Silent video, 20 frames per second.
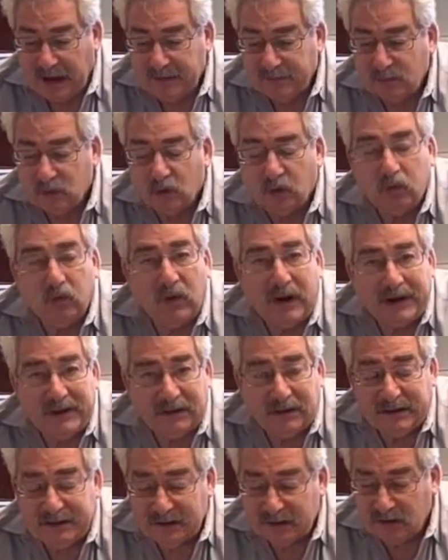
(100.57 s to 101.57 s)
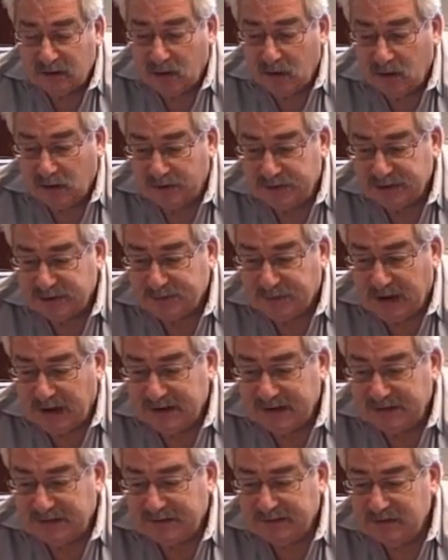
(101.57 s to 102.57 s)
I'm greatly encouraged
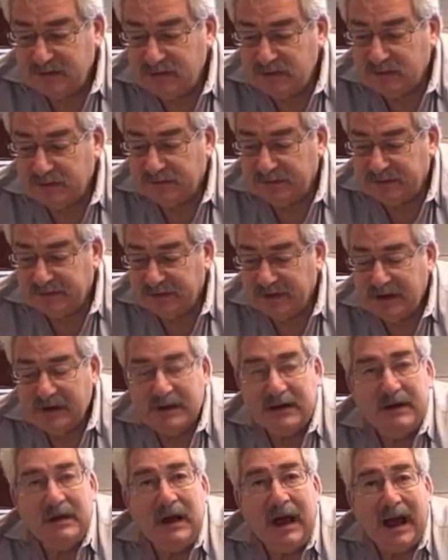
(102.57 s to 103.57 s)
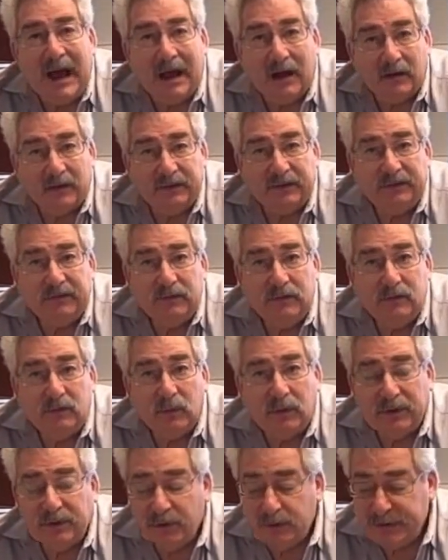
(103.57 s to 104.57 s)
by this news. How
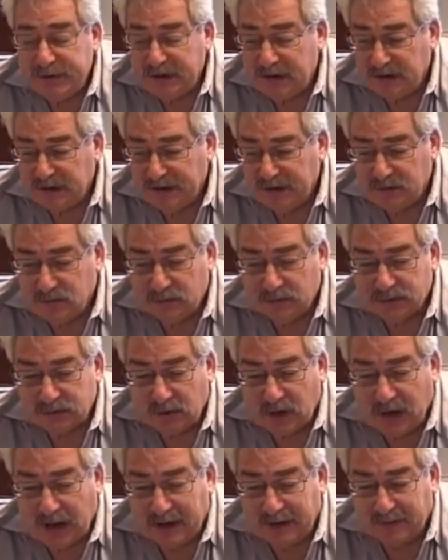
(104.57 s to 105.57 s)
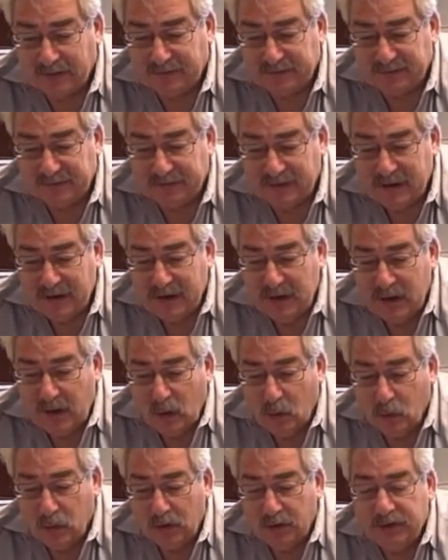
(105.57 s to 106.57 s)
soon will there be clinical trials?
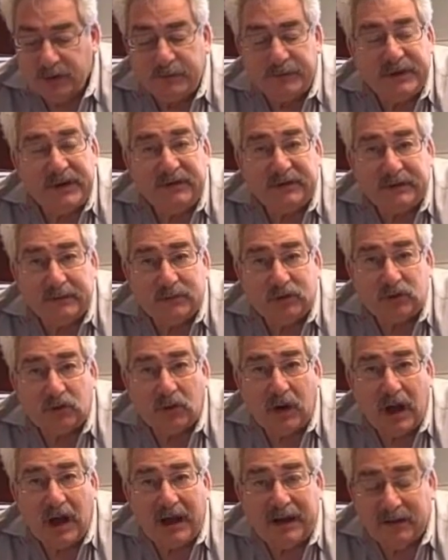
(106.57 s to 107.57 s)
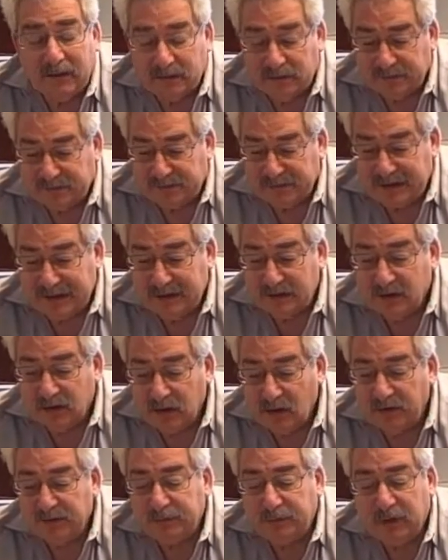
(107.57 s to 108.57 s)
Will there be some trials in
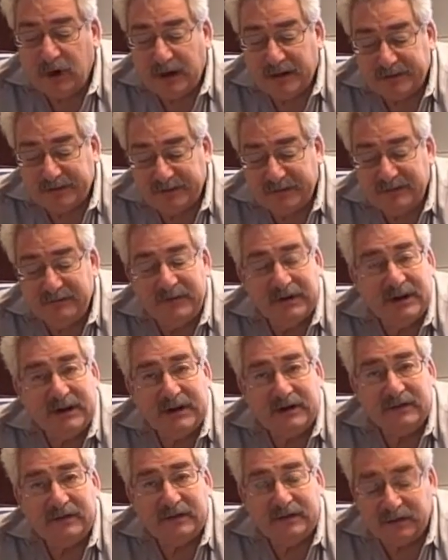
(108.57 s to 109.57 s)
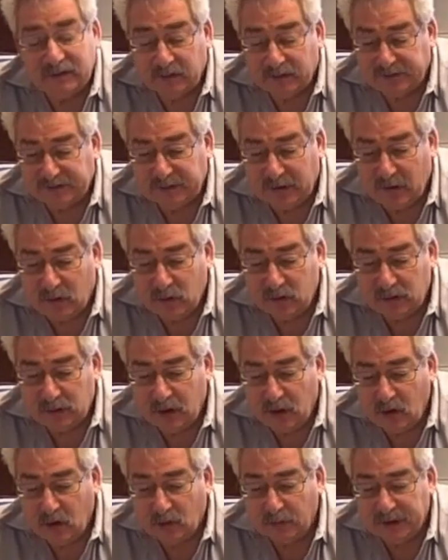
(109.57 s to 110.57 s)
close proximity to Tulsa,
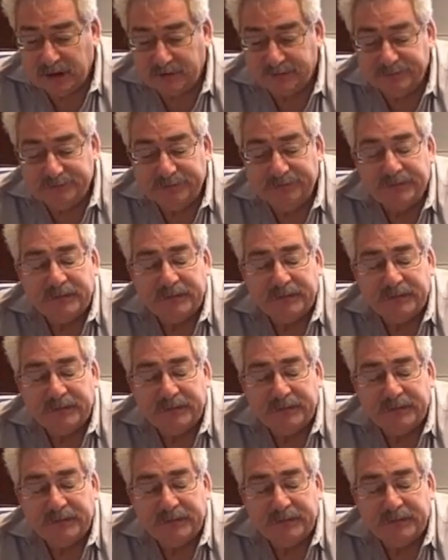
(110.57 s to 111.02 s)
Oklahoma?